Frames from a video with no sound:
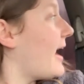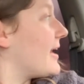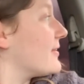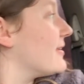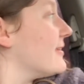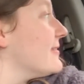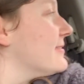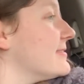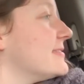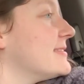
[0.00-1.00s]
I don't know.
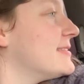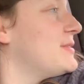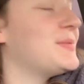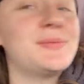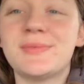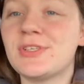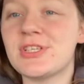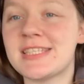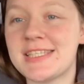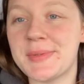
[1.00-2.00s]
We'll
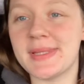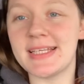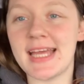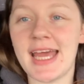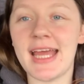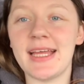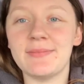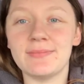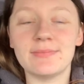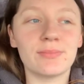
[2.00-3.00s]
just see what the day
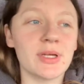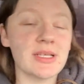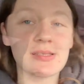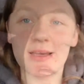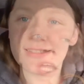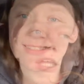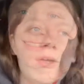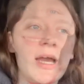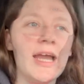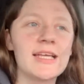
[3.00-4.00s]
brings us. You
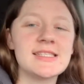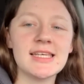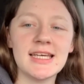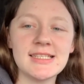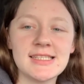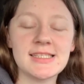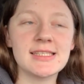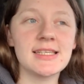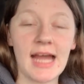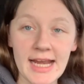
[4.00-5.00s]
guys, it's
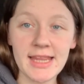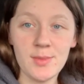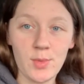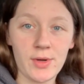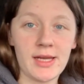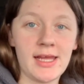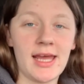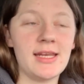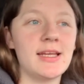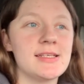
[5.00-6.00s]
nine in the morning
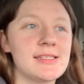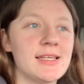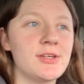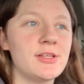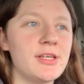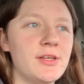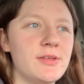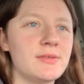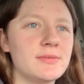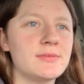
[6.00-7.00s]
and it is literally,
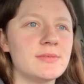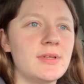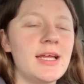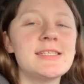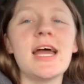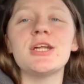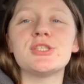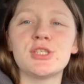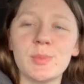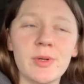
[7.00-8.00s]
it's not
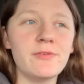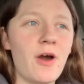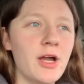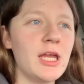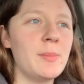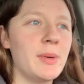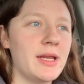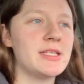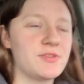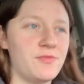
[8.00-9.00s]
super foggy, but
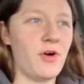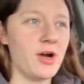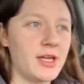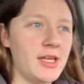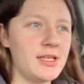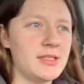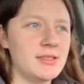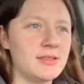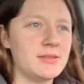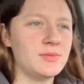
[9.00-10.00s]
it's foggy
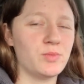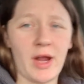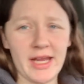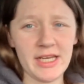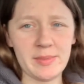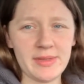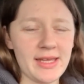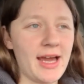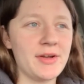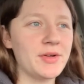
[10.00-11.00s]
randomly.
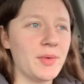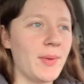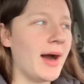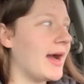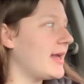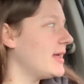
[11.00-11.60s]
I don't know why,